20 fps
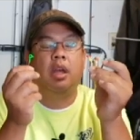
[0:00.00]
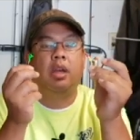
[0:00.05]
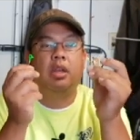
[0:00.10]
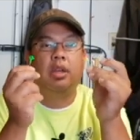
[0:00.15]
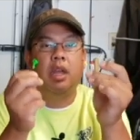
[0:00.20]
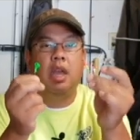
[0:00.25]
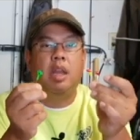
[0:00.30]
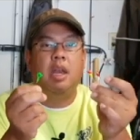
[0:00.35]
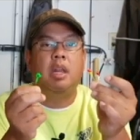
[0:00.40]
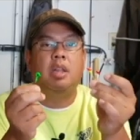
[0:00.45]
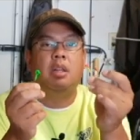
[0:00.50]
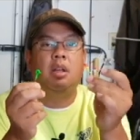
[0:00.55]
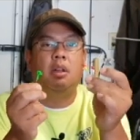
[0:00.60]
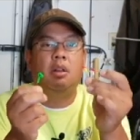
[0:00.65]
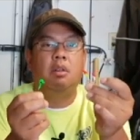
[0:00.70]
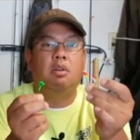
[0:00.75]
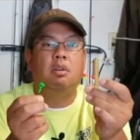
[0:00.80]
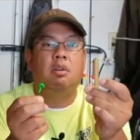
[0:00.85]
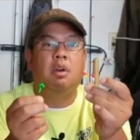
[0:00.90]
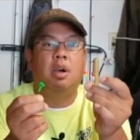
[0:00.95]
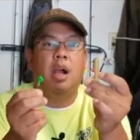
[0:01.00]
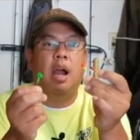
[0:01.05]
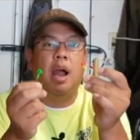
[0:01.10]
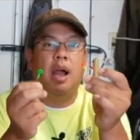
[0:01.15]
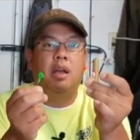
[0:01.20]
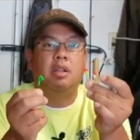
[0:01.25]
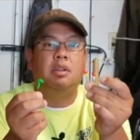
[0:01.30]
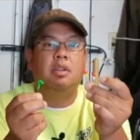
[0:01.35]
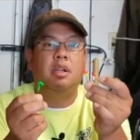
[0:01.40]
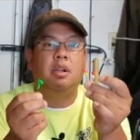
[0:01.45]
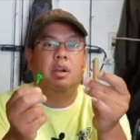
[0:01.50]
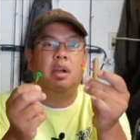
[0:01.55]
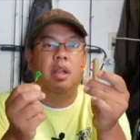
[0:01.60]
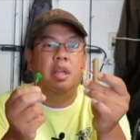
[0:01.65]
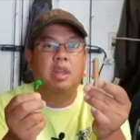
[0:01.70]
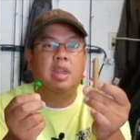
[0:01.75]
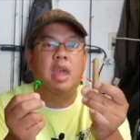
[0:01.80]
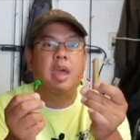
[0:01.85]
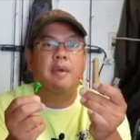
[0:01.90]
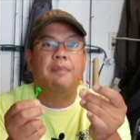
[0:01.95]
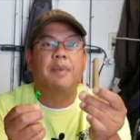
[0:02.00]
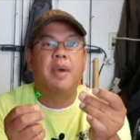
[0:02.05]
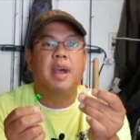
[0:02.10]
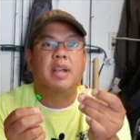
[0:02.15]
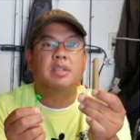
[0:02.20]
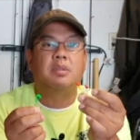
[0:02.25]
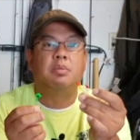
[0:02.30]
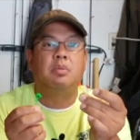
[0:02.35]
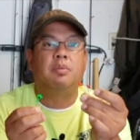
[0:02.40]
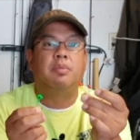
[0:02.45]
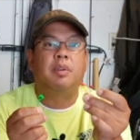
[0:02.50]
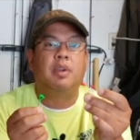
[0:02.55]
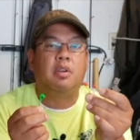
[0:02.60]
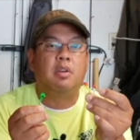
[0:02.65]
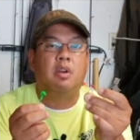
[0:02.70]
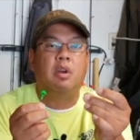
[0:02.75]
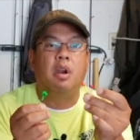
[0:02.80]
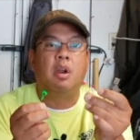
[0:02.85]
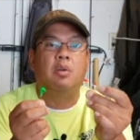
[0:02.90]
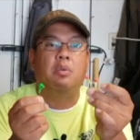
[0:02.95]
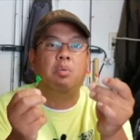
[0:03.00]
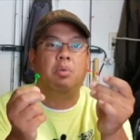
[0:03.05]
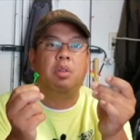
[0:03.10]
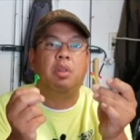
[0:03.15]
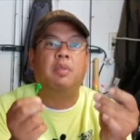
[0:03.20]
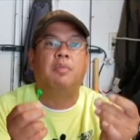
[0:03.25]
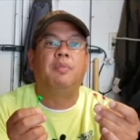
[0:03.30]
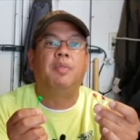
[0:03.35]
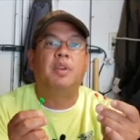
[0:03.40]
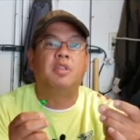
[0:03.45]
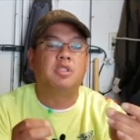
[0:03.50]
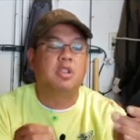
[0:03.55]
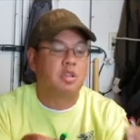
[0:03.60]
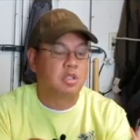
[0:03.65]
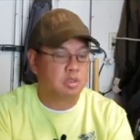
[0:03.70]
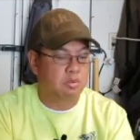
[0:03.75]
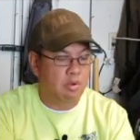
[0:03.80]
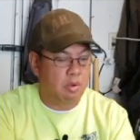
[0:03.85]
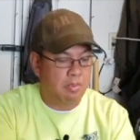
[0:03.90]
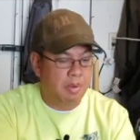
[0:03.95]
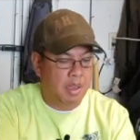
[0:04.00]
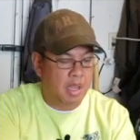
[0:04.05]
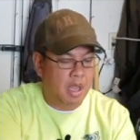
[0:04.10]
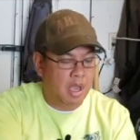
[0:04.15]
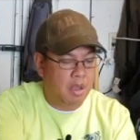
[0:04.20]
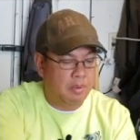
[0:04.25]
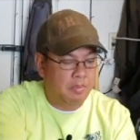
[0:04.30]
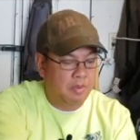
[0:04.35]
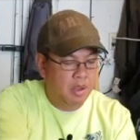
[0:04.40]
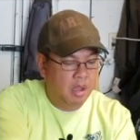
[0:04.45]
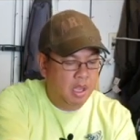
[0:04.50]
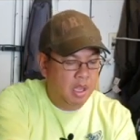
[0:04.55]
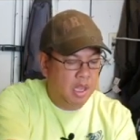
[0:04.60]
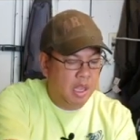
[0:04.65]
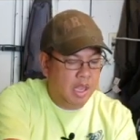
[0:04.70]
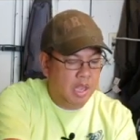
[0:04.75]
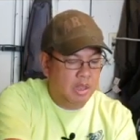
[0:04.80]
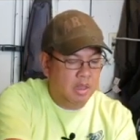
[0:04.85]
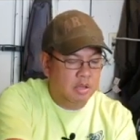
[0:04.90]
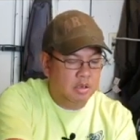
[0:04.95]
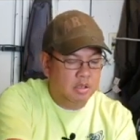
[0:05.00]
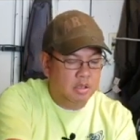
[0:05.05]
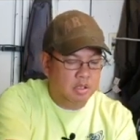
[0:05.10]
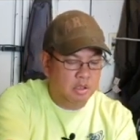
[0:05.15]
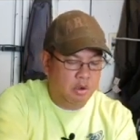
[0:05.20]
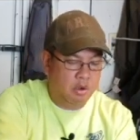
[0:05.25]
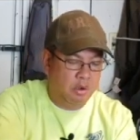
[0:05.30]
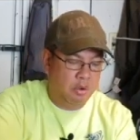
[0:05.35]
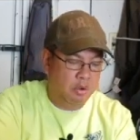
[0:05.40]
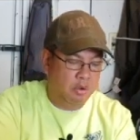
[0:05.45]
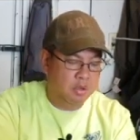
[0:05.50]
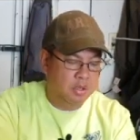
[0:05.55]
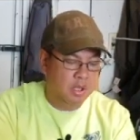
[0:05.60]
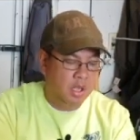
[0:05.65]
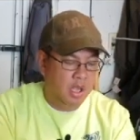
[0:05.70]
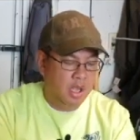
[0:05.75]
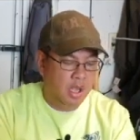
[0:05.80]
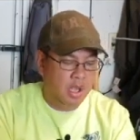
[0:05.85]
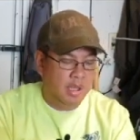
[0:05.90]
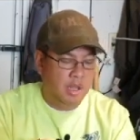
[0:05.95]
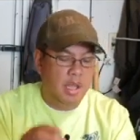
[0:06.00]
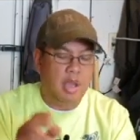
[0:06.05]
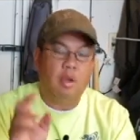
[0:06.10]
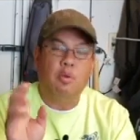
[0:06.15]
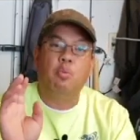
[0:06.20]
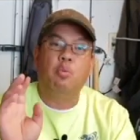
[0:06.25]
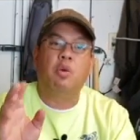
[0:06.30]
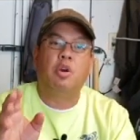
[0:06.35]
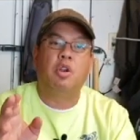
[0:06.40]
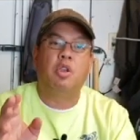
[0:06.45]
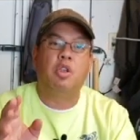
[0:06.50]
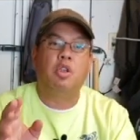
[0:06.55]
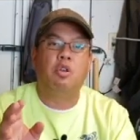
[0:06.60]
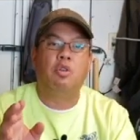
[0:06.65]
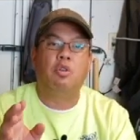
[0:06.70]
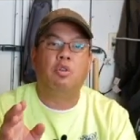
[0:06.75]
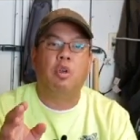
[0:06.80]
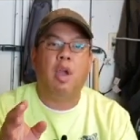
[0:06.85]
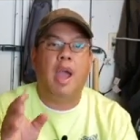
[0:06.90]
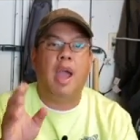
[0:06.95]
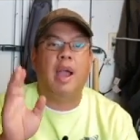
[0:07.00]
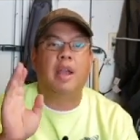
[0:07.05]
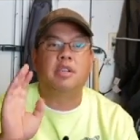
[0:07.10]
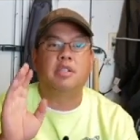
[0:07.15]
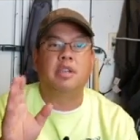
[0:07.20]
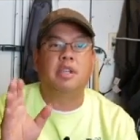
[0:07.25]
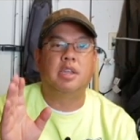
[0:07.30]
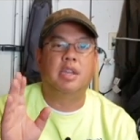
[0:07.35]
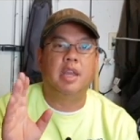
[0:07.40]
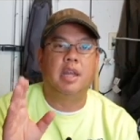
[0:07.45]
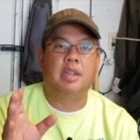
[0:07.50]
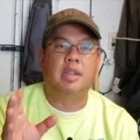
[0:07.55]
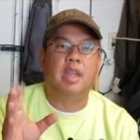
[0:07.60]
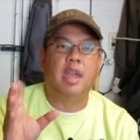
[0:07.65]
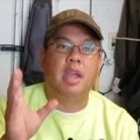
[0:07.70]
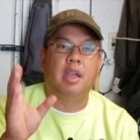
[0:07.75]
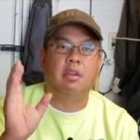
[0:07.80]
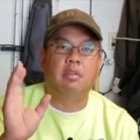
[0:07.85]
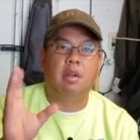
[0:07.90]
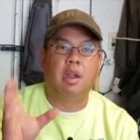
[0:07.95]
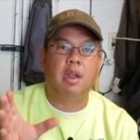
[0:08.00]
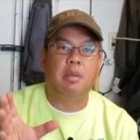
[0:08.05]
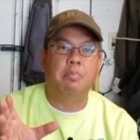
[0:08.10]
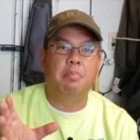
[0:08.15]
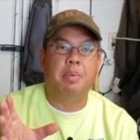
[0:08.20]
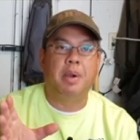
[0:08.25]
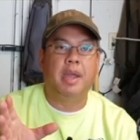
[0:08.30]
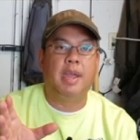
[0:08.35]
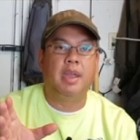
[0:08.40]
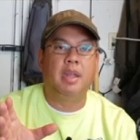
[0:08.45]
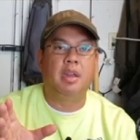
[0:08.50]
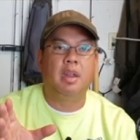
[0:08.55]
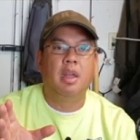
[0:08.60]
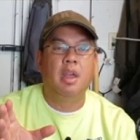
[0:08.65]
getting the lure out there in that fast moving current when the fish are swimming up in their schools, that where you actually get that great bite.